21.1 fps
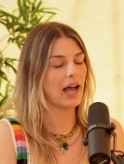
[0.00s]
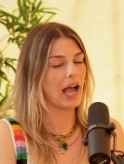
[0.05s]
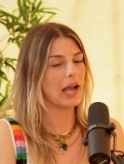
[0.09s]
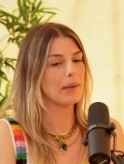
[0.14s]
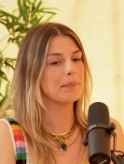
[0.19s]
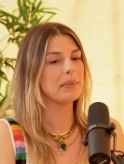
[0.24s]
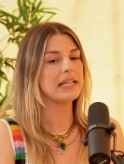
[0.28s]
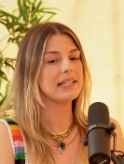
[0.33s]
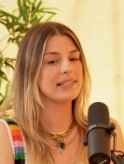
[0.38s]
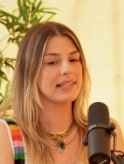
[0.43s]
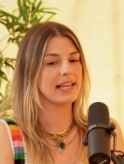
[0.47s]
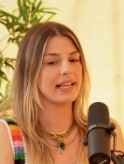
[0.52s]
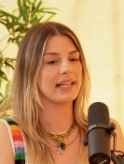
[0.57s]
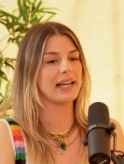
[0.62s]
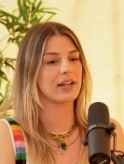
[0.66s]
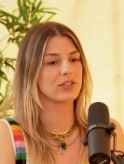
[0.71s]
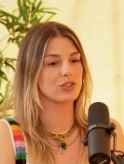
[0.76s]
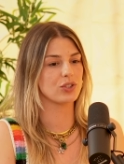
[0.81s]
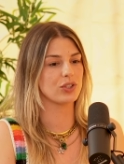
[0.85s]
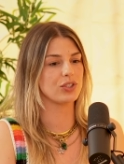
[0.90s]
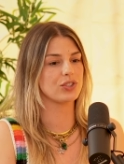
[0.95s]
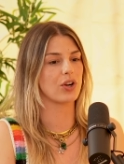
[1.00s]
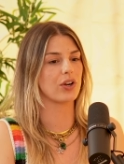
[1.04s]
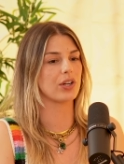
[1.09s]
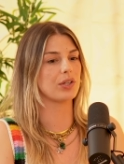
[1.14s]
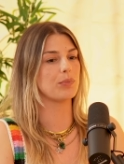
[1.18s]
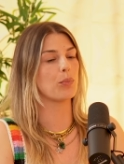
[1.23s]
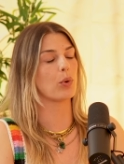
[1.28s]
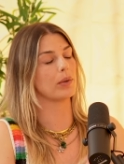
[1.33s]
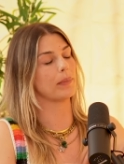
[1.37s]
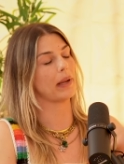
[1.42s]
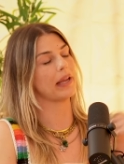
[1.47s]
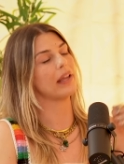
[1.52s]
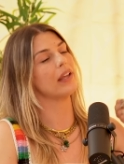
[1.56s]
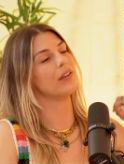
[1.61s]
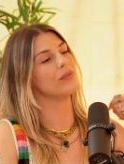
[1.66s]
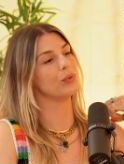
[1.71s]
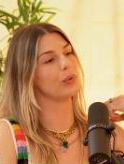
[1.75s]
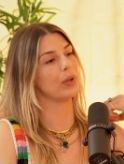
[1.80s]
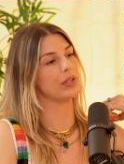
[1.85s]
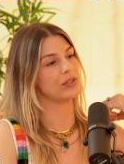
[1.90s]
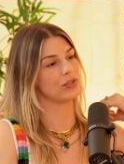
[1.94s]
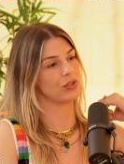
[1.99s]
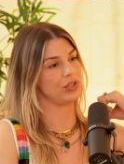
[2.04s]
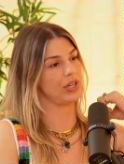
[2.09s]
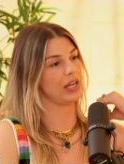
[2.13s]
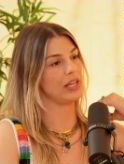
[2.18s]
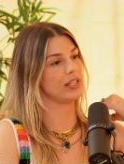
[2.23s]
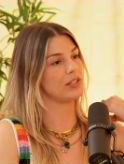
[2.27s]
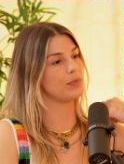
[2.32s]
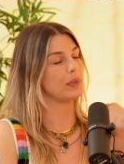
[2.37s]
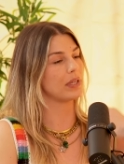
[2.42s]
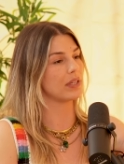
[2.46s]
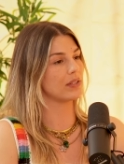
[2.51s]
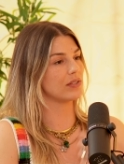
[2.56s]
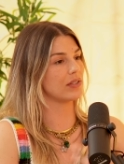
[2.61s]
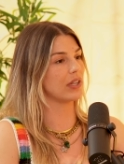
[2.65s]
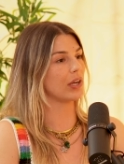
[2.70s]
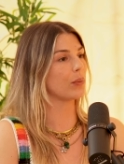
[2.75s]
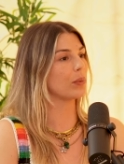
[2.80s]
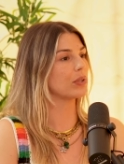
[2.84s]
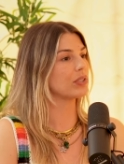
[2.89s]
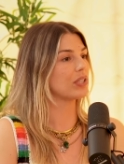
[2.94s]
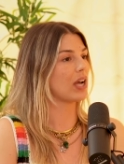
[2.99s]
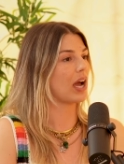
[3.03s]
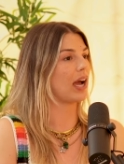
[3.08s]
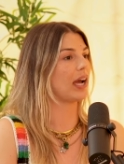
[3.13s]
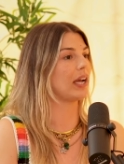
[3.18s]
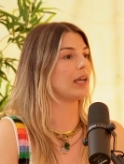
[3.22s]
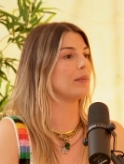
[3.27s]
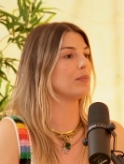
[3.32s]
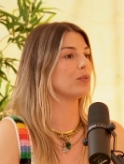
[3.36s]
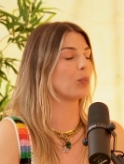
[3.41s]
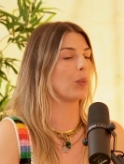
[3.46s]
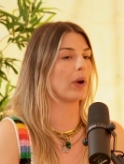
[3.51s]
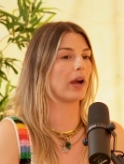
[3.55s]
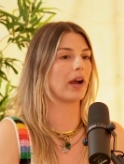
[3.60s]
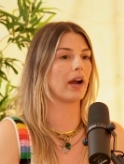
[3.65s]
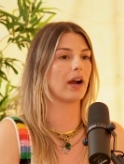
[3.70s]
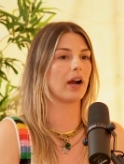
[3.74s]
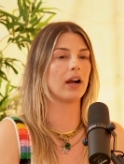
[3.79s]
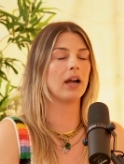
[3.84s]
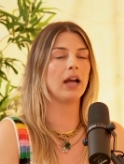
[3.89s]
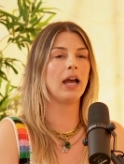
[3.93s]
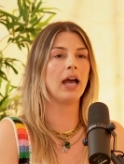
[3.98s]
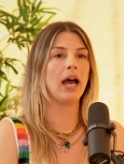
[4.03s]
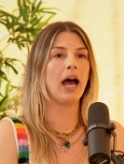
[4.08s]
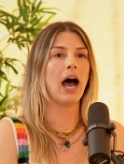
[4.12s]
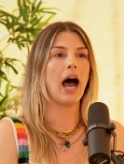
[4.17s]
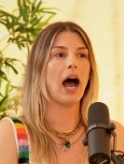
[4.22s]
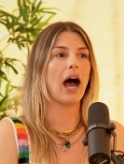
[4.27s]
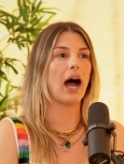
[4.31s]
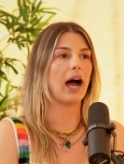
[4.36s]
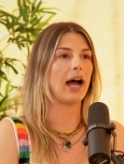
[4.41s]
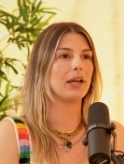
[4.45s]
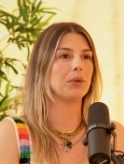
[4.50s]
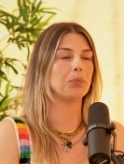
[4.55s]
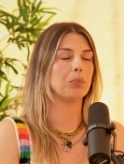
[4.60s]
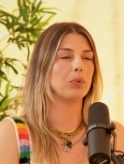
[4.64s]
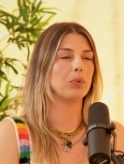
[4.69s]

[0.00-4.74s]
I'm going to say it actually started more in my influencer days because there were times where I